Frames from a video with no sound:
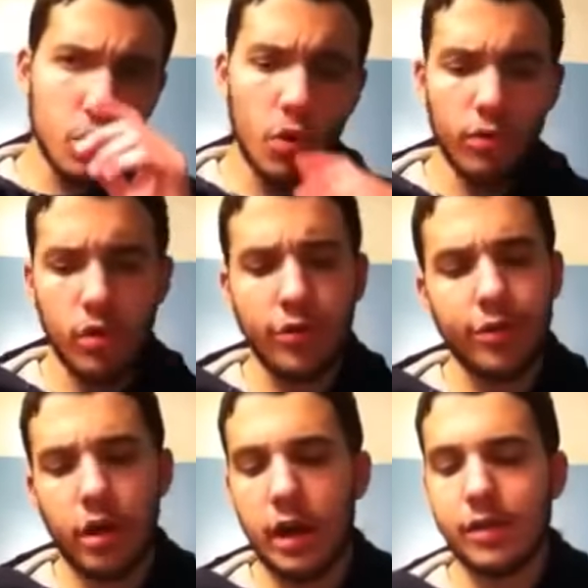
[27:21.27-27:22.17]
Overall
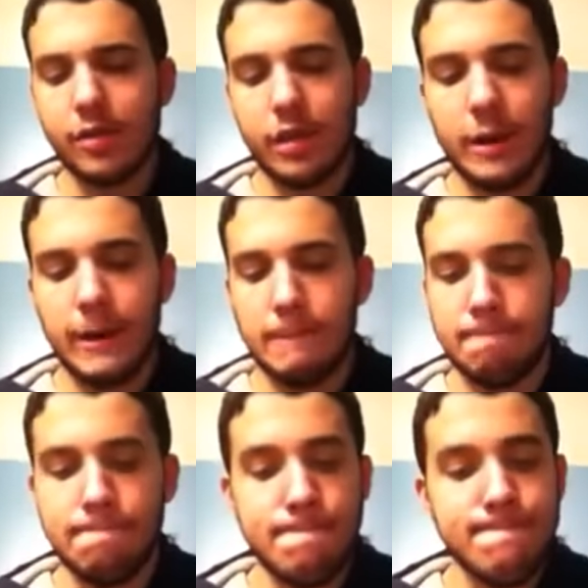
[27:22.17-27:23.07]
thoughts,
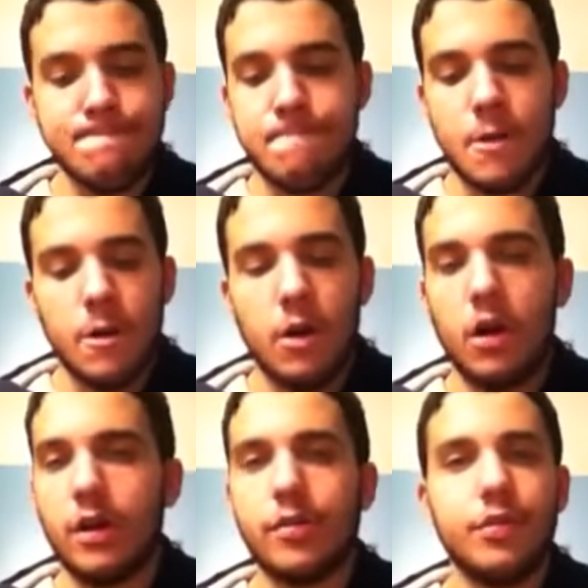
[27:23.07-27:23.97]

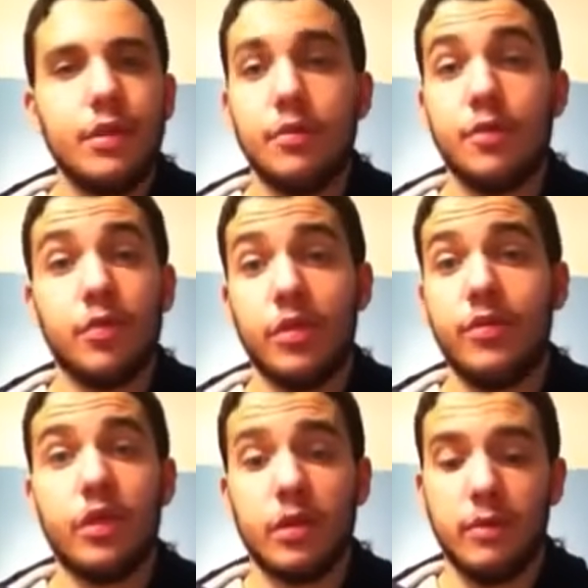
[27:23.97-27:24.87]
honestly, it was pretty
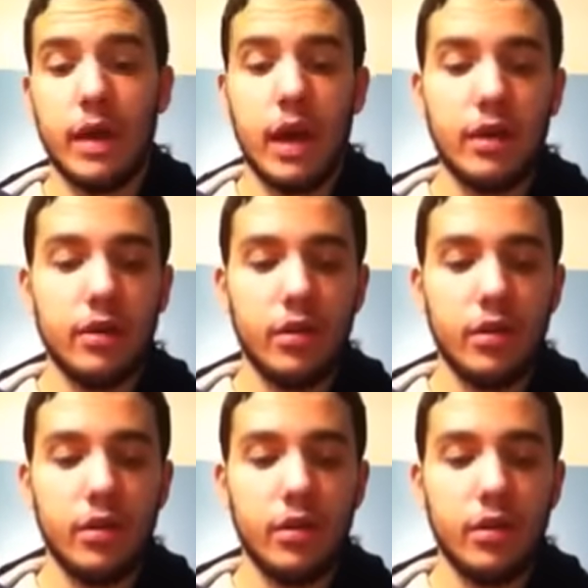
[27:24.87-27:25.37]
fucking bad.